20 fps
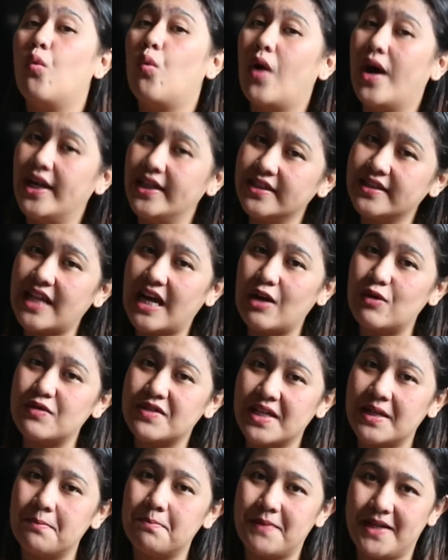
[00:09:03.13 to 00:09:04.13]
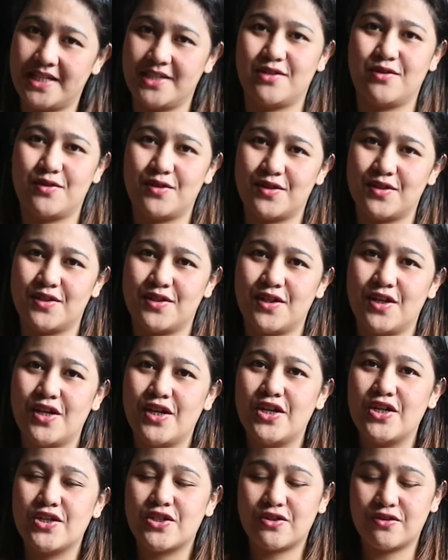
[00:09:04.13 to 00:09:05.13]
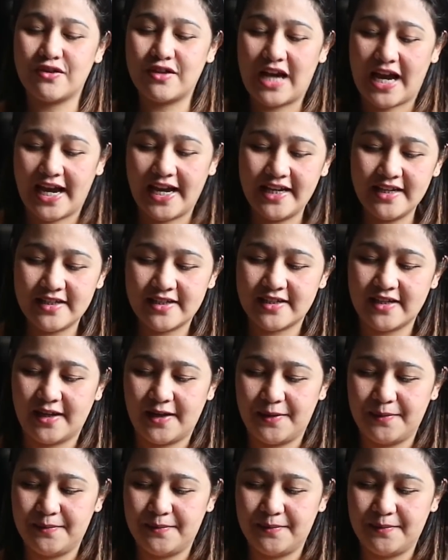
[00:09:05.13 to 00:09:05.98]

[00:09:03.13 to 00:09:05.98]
1,000 pesos. So, guys,